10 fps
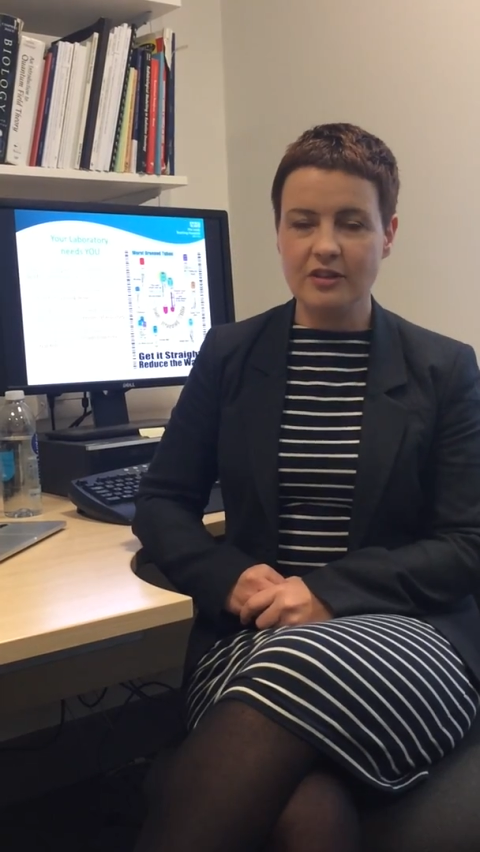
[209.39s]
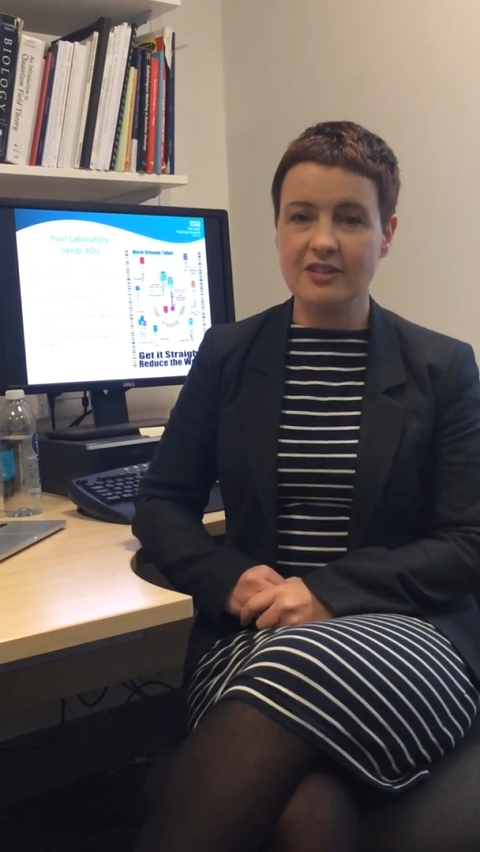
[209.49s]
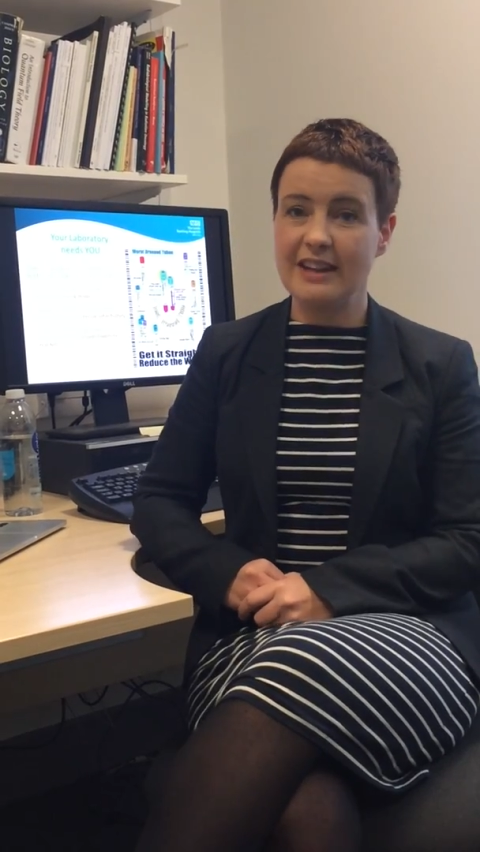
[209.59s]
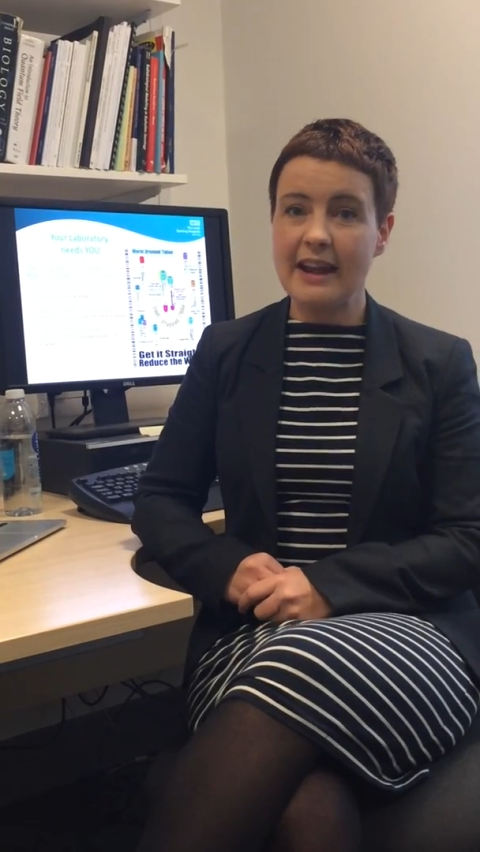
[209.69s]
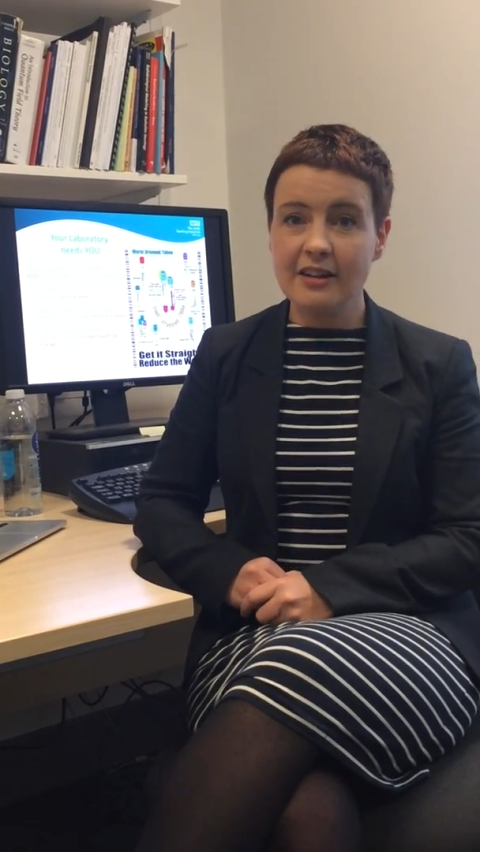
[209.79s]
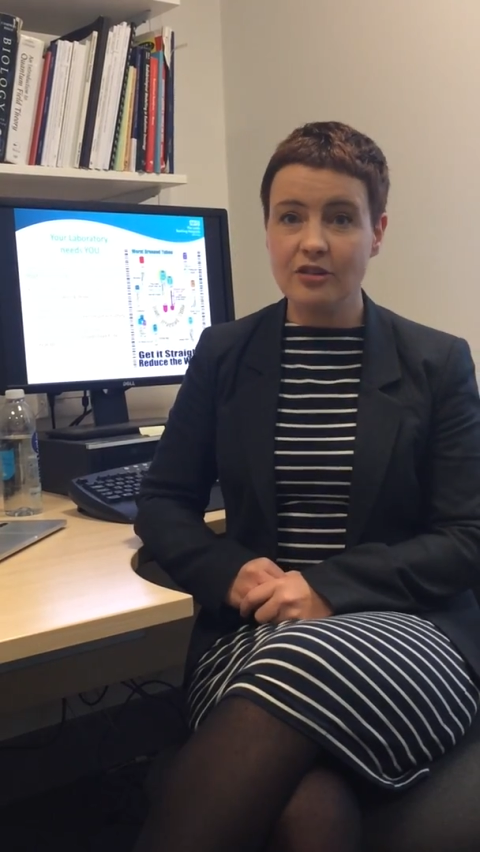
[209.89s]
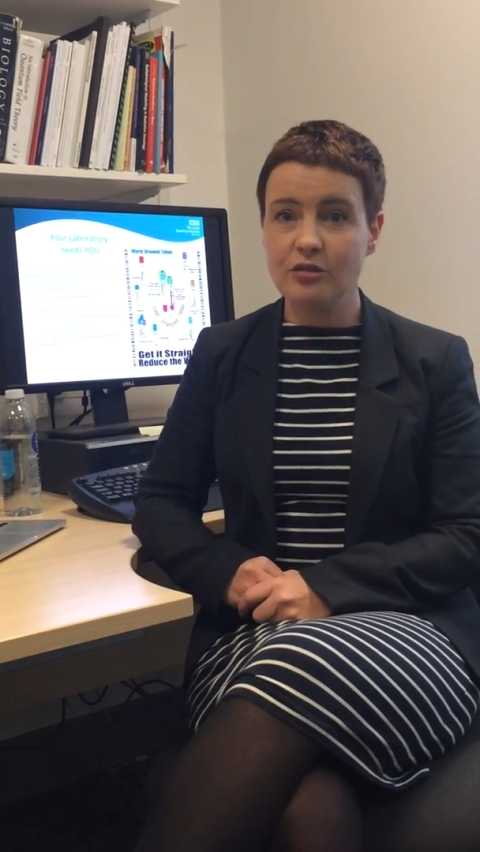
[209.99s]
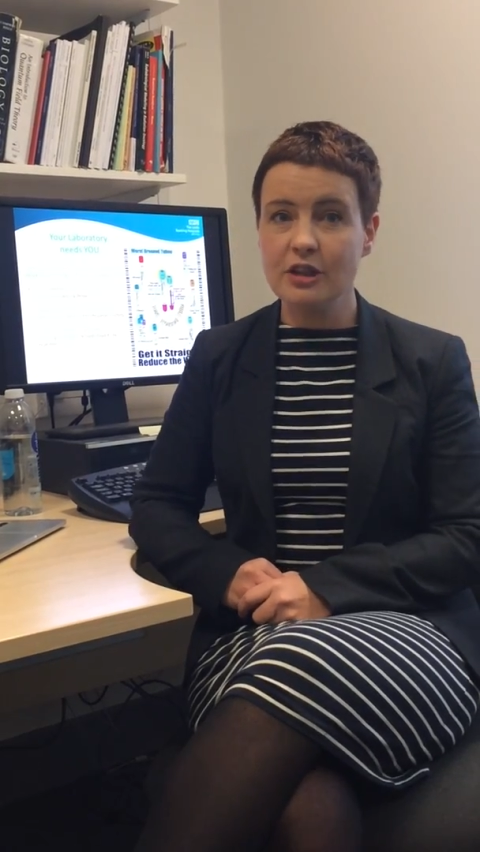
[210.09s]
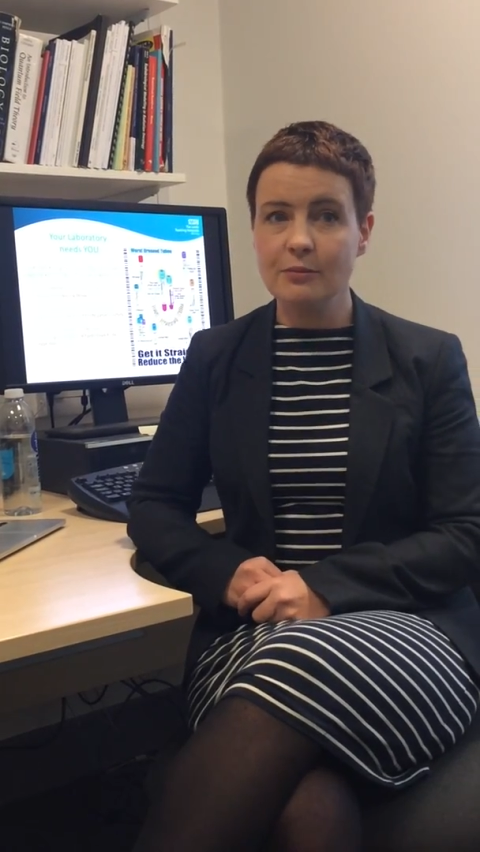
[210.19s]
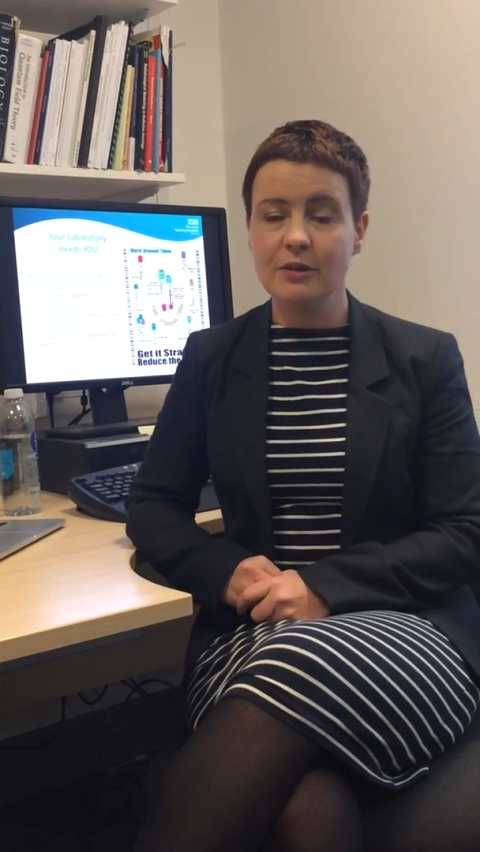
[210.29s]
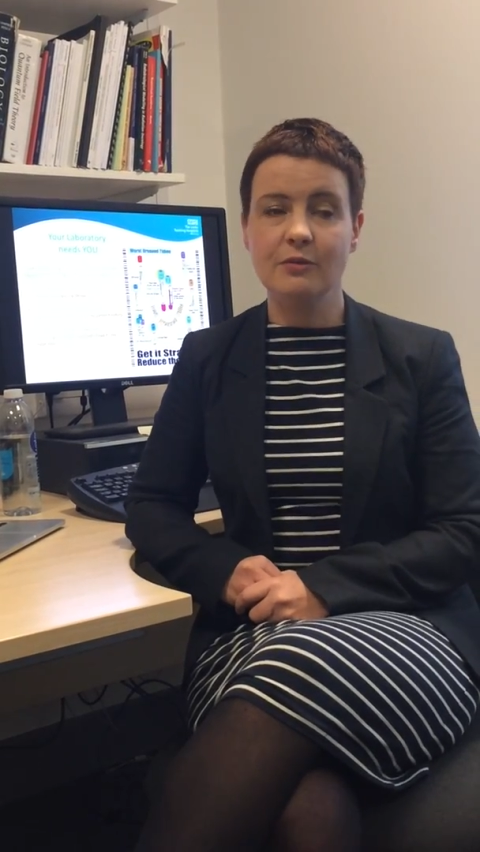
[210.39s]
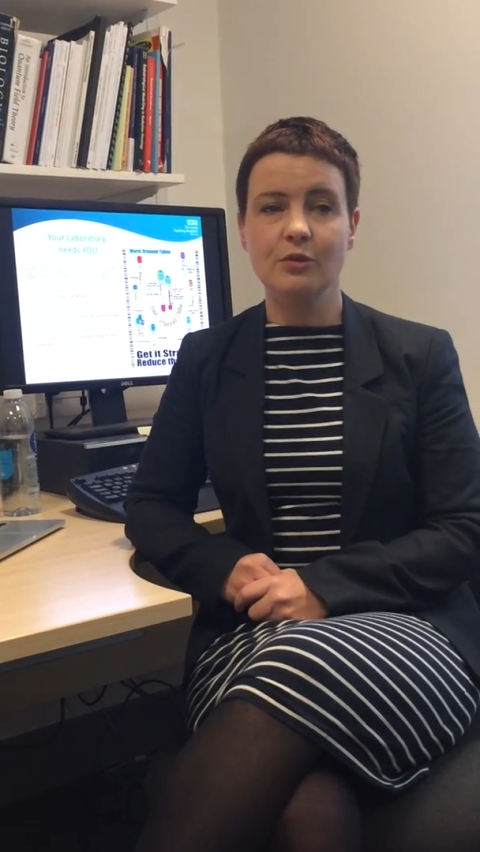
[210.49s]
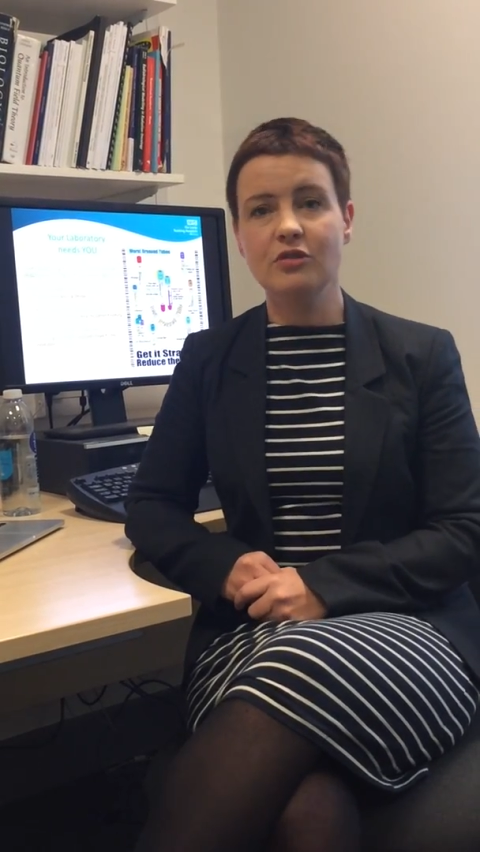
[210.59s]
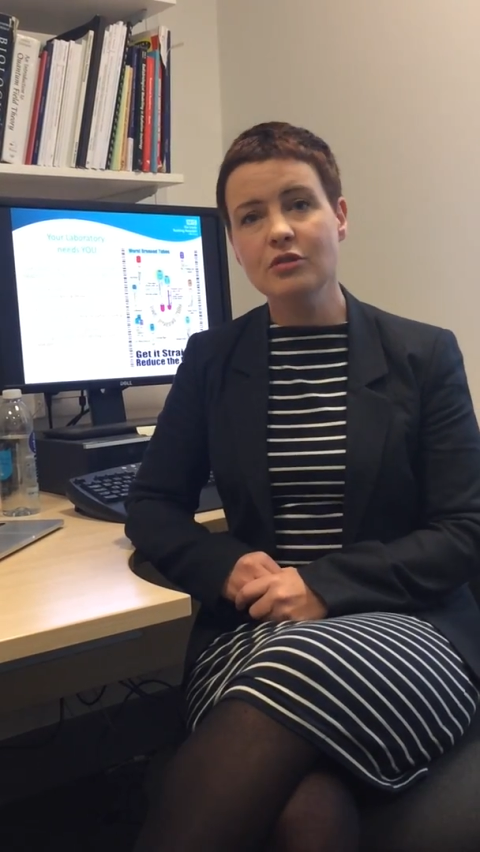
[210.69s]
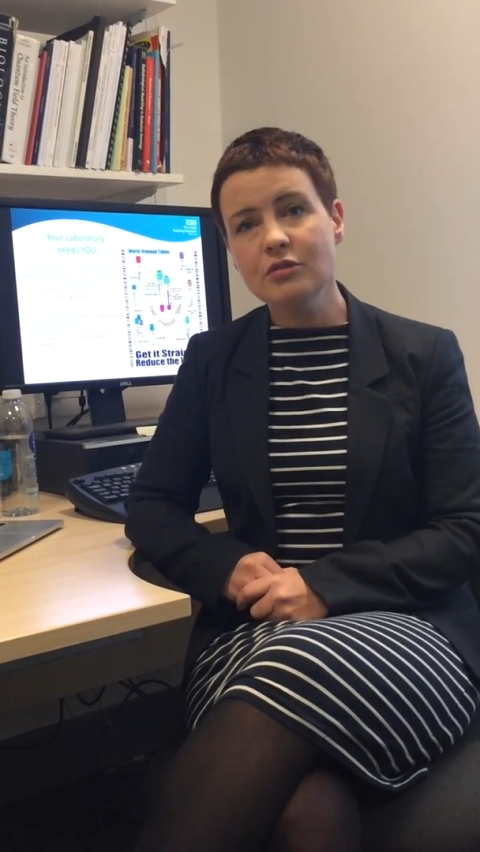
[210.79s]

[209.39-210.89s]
the standard treatment would